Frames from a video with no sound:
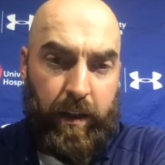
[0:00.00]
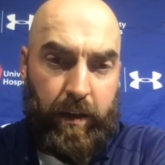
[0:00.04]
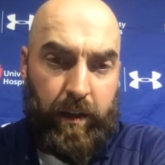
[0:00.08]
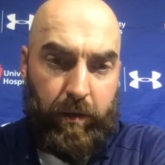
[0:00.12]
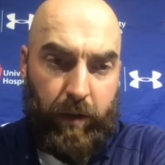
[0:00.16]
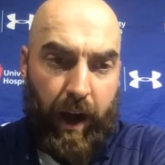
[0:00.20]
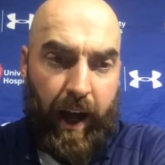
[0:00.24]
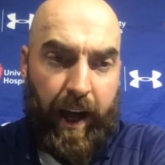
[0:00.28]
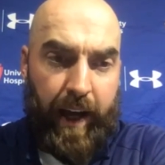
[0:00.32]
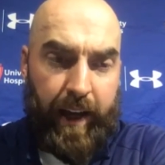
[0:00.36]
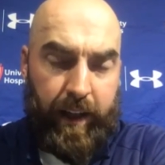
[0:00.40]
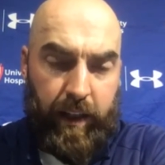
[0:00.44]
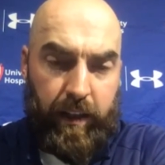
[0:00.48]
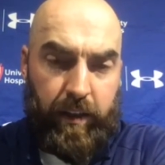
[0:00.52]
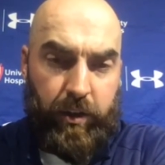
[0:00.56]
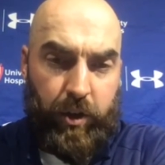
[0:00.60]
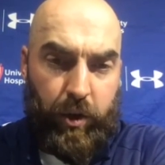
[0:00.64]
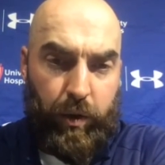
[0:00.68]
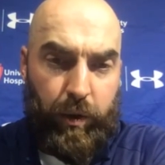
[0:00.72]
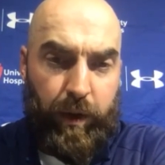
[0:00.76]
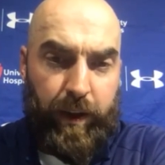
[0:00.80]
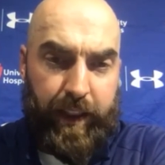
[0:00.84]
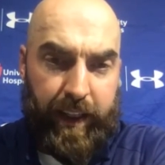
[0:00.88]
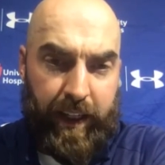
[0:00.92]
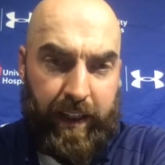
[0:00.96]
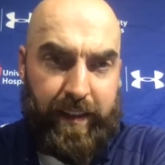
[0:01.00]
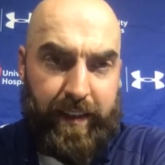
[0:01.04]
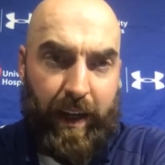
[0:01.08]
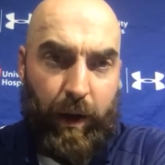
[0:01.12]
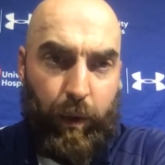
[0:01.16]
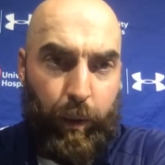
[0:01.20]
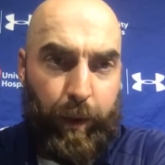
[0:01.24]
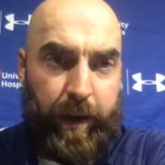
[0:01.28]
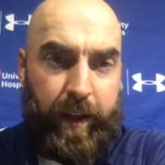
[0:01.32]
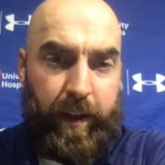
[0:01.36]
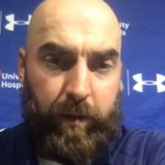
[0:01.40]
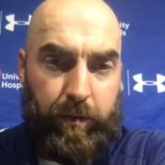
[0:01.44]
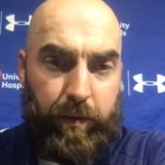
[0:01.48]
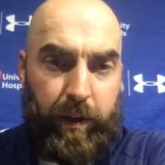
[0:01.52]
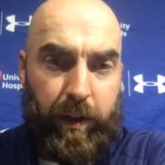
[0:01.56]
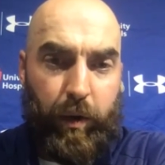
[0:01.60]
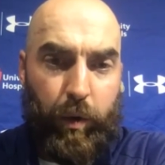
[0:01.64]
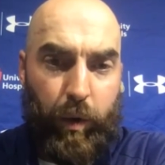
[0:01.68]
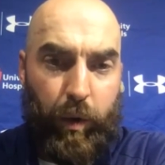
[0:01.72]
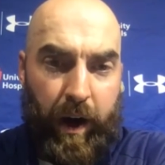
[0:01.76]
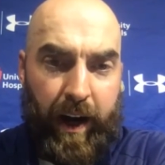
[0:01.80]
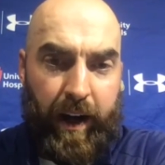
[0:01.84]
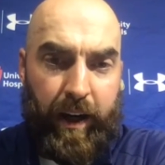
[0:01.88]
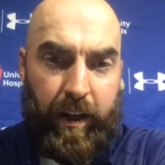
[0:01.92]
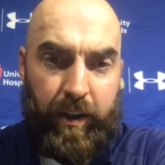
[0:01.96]
right, and doing things that winning
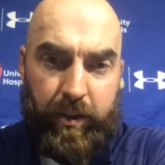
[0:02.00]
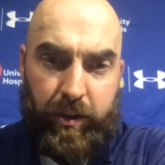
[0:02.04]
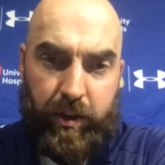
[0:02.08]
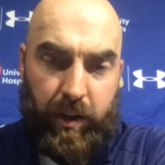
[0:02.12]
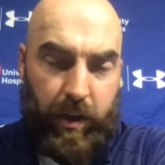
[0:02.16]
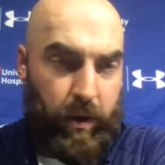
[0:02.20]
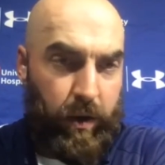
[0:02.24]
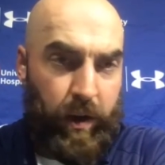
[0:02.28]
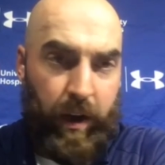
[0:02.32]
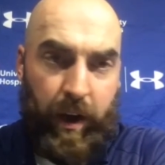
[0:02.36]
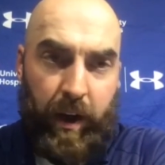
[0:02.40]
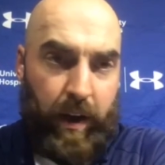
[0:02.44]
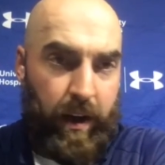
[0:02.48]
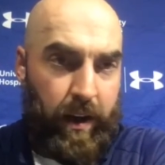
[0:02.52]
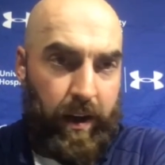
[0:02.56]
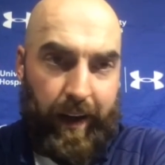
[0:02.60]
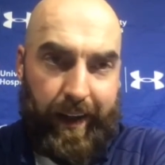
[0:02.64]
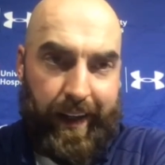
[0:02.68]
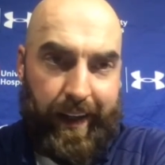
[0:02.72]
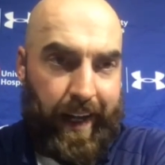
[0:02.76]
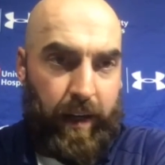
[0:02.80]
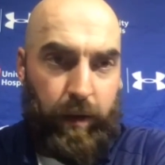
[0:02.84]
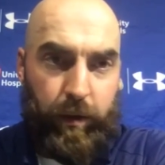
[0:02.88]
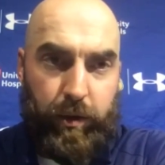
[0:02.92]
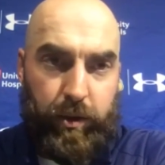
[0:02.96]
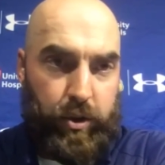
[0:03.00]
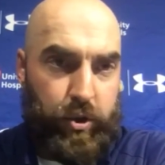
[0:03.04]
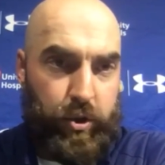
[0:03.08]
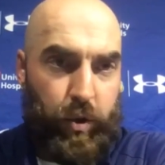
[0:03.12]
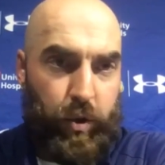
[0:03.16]
requires. So, again, it was